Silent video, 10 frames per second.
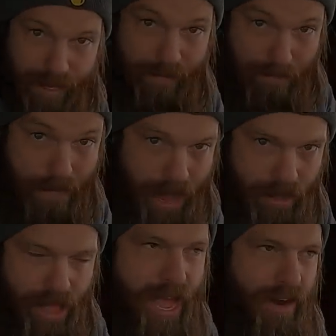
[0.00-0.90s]
like
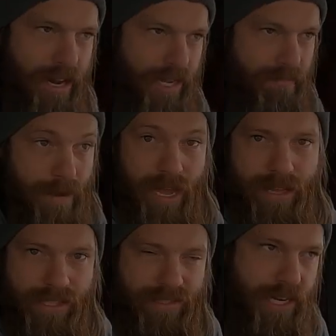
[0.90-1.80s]
mile high, right?
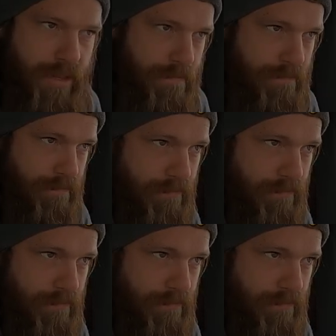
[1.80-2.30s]
Mile High Stadium.